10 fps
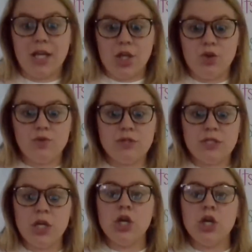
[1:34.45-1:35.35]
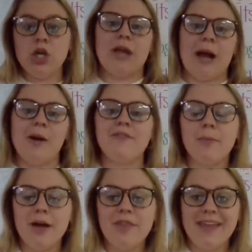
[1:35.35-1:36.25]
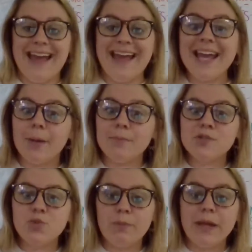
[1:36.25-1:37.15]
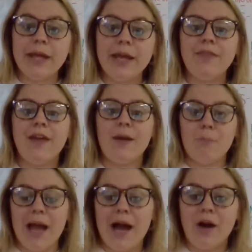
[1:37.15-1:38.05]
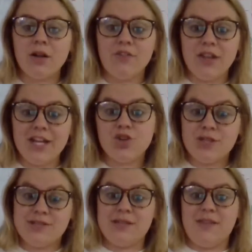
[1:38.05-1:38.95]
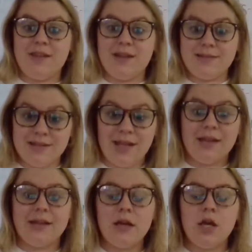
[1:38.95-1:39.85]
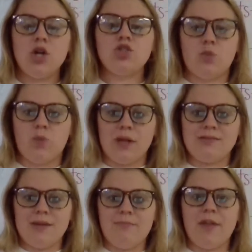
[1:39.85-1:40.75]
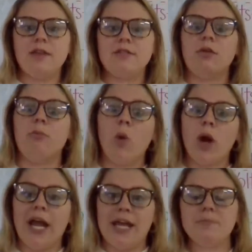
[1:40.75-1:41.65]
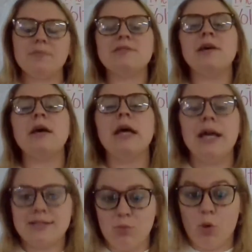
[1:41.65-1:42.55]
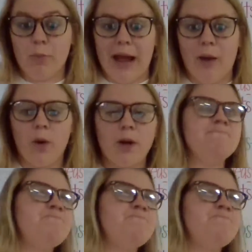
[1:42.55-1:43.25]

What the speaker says: used. So however, the amps would be the amount of electricity that is needed to run something. So more amps is more power.